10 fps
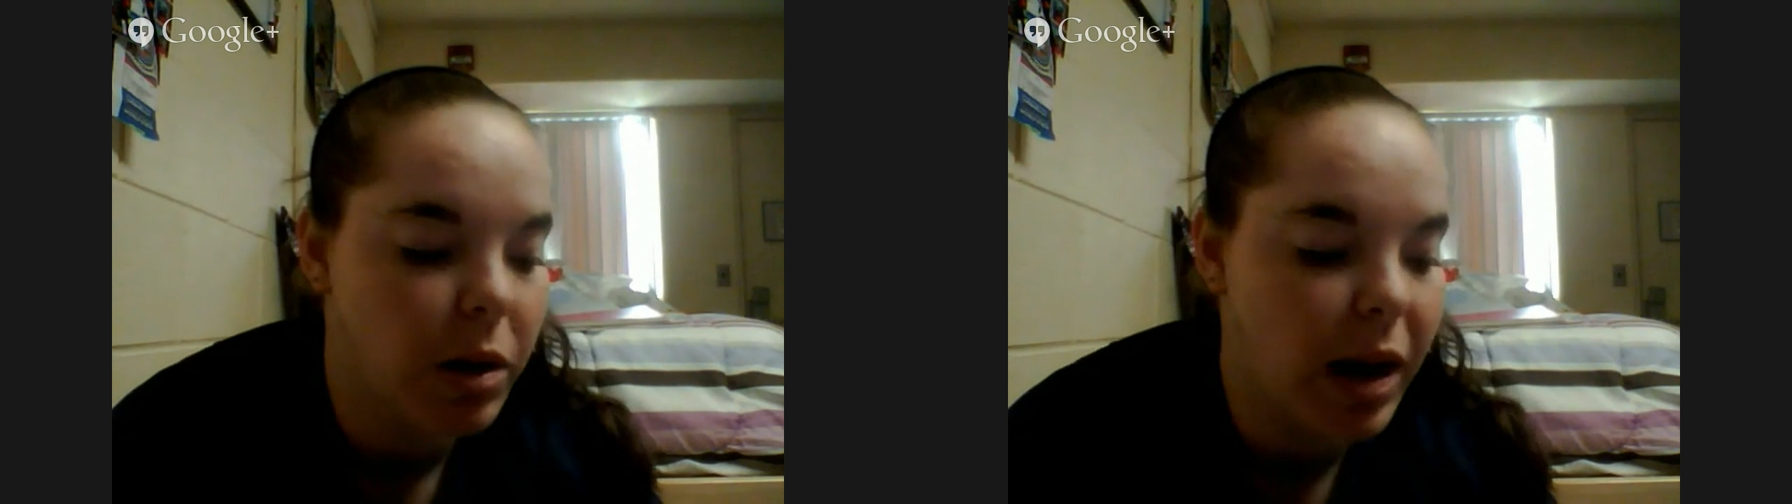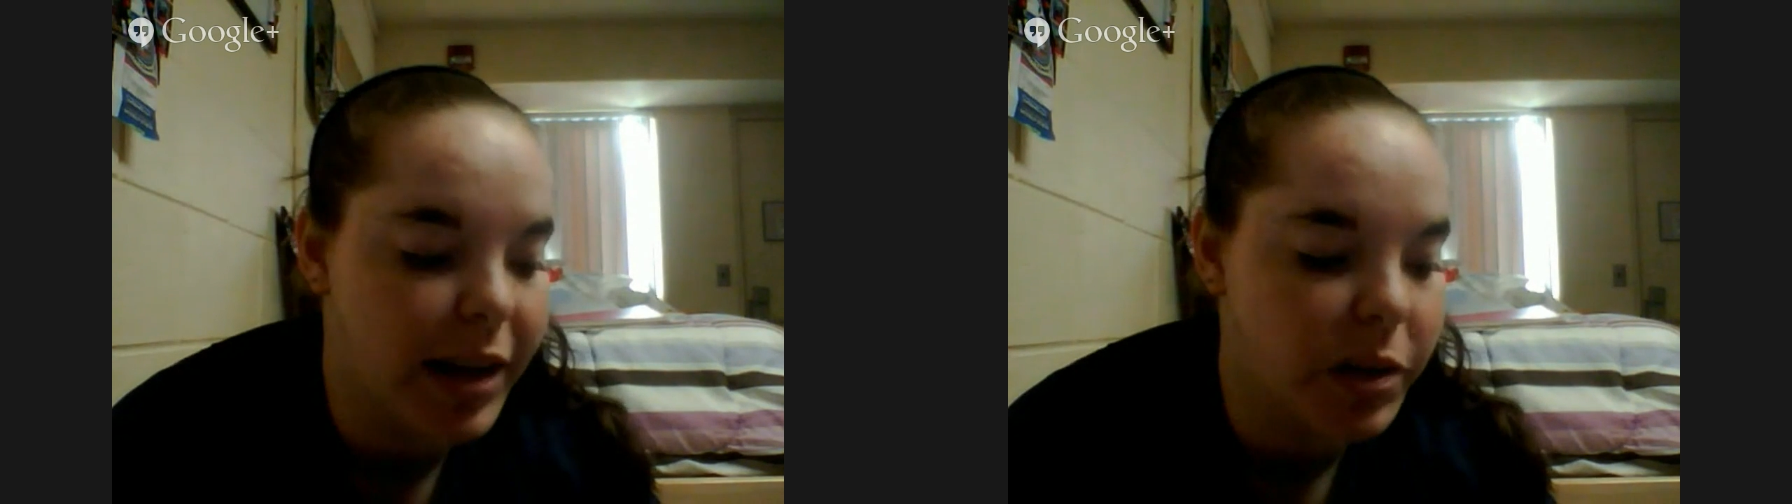
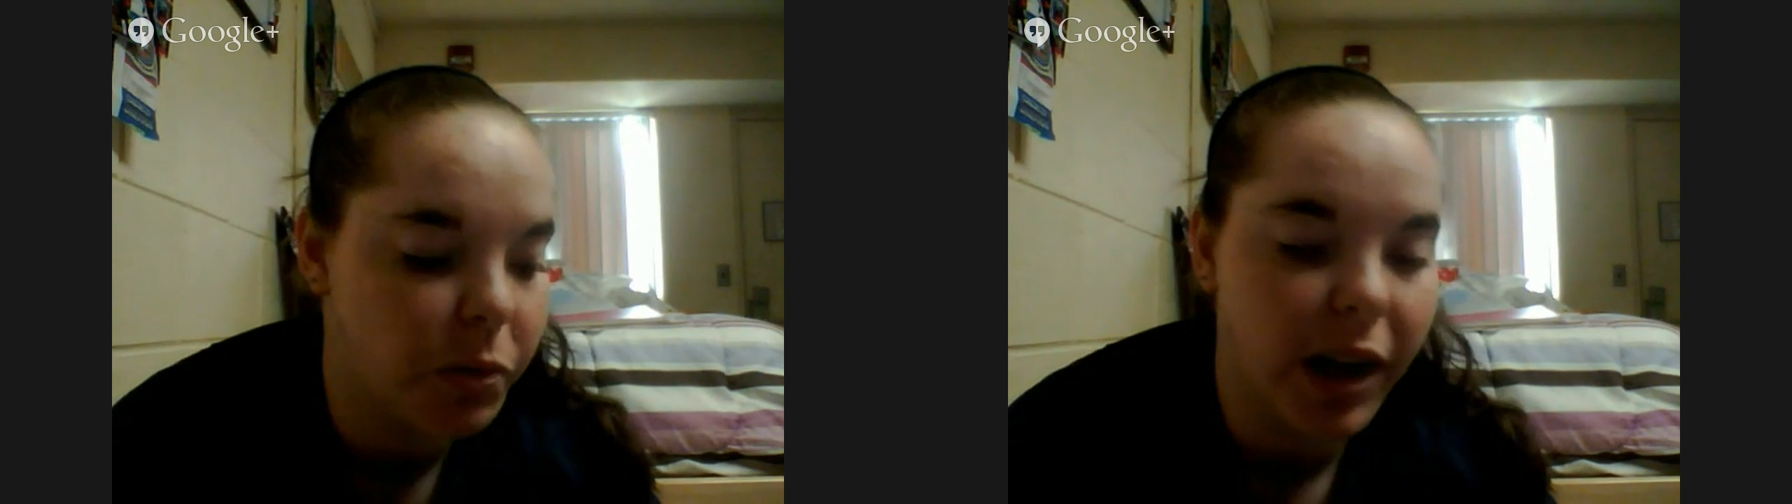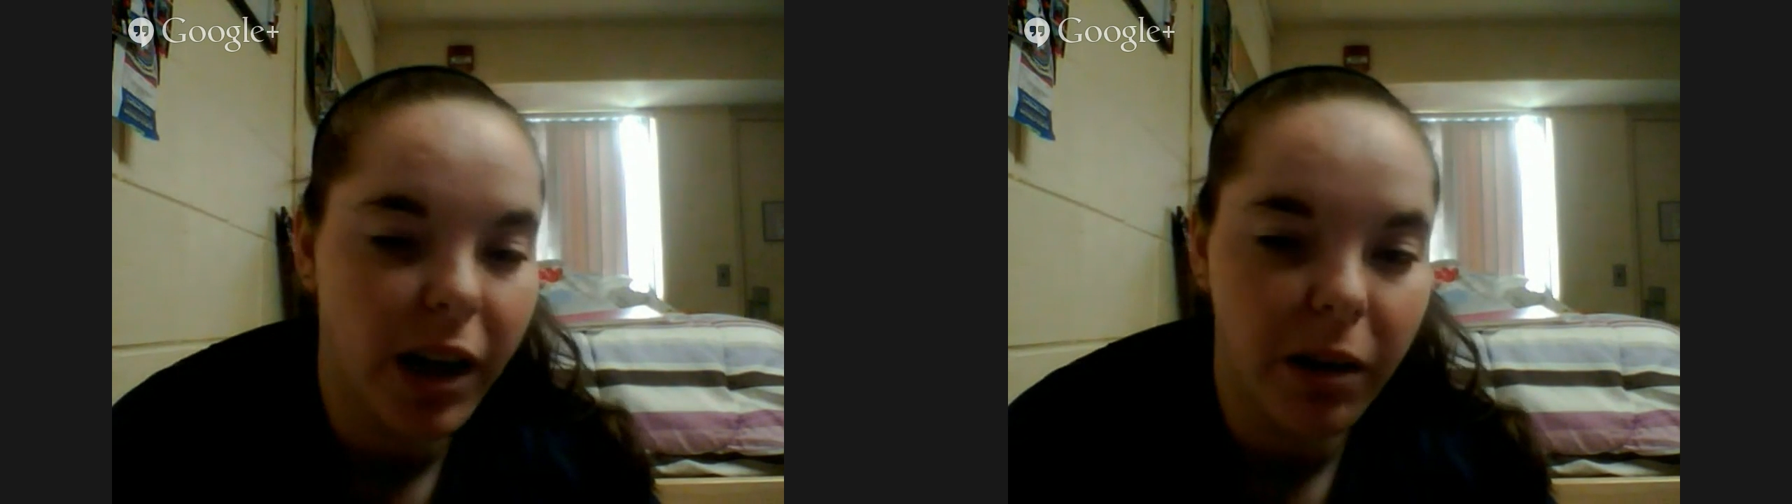as
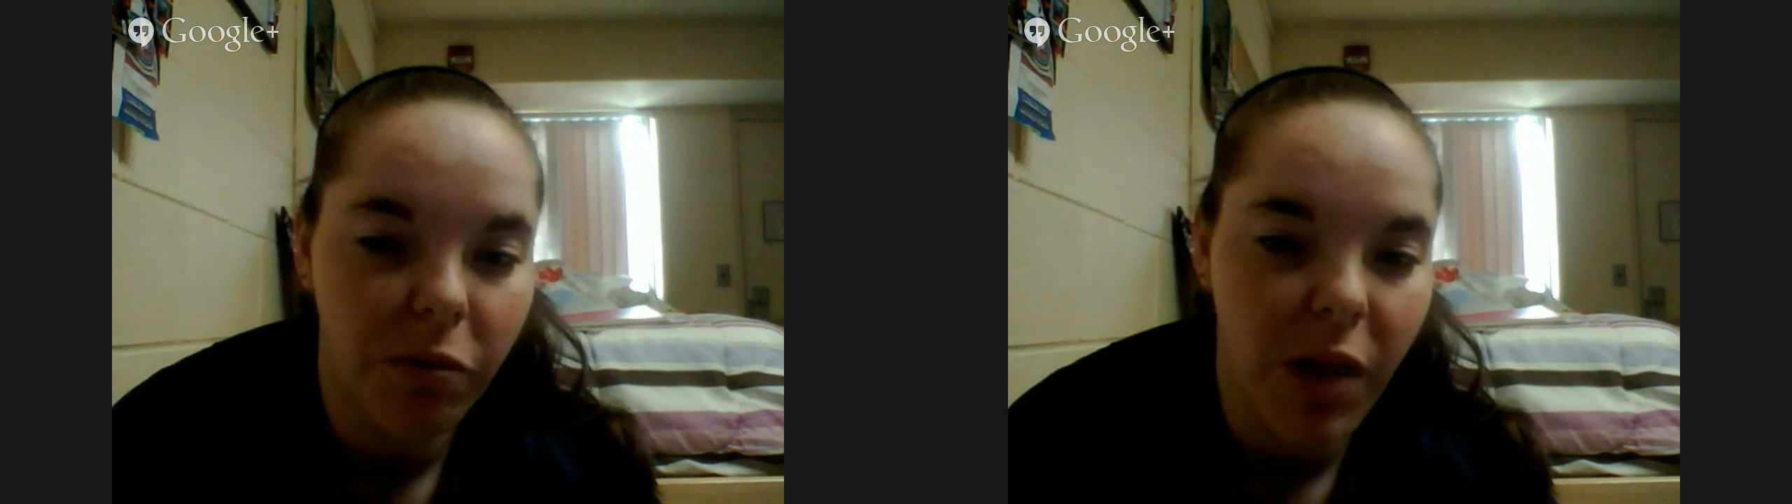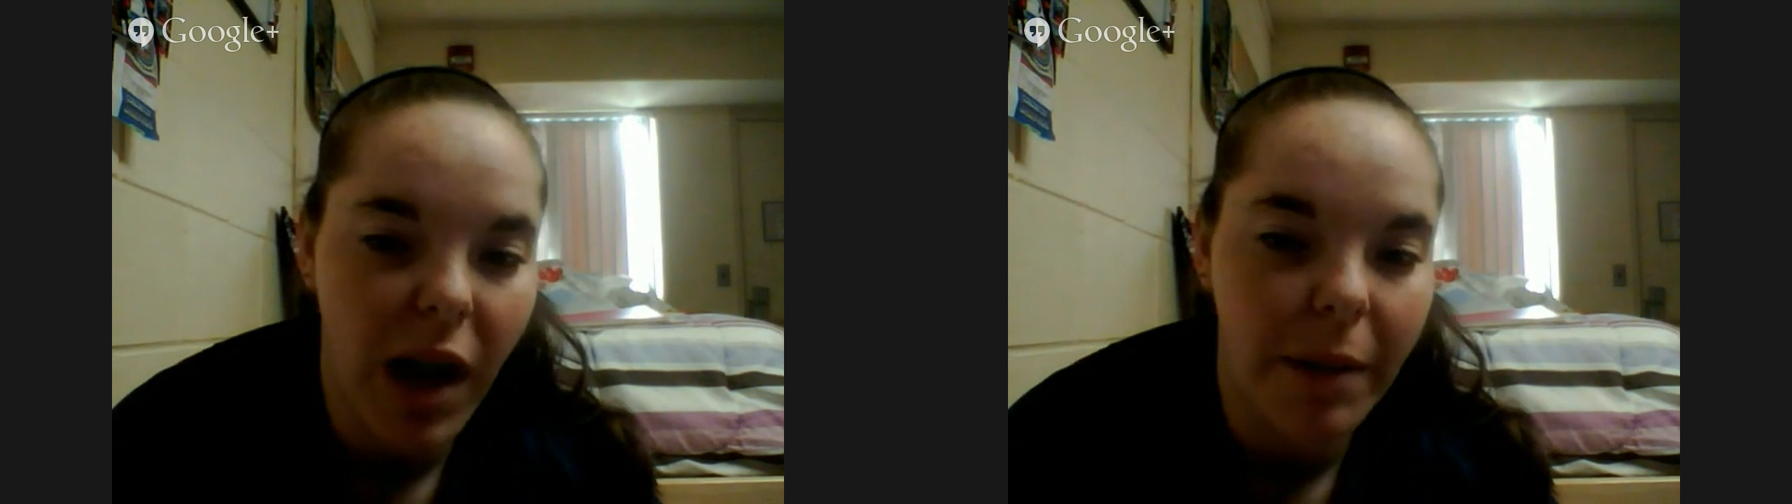where
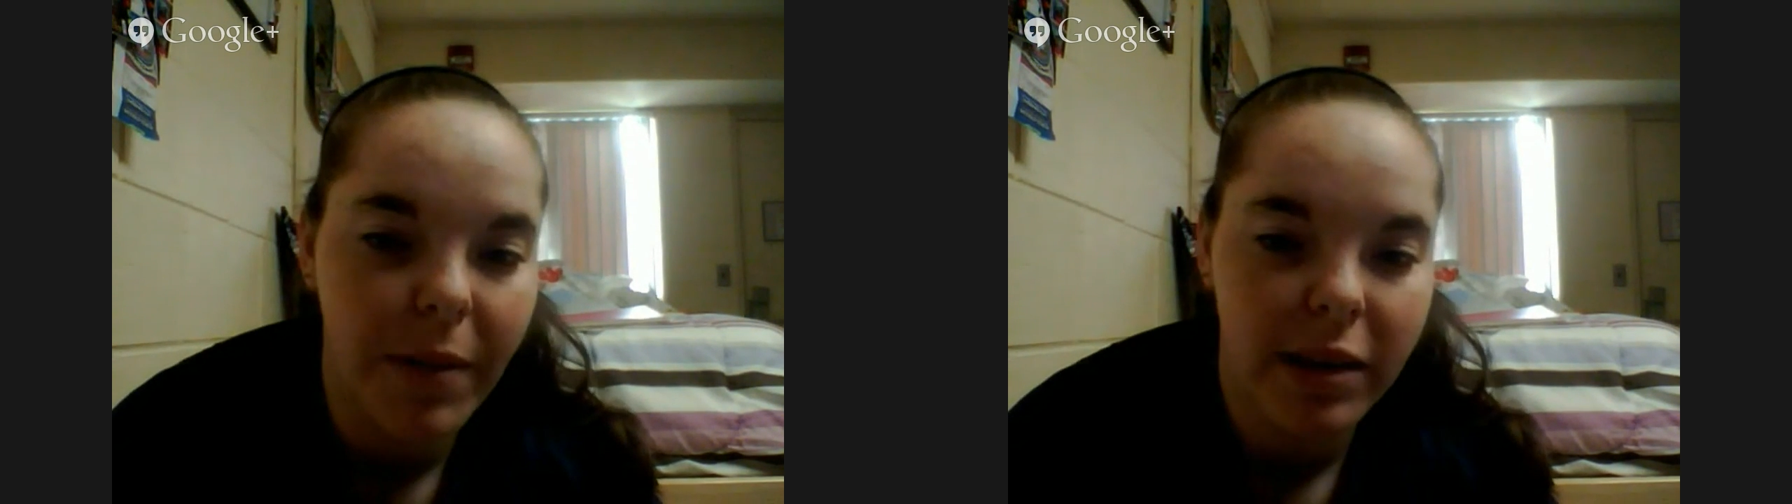them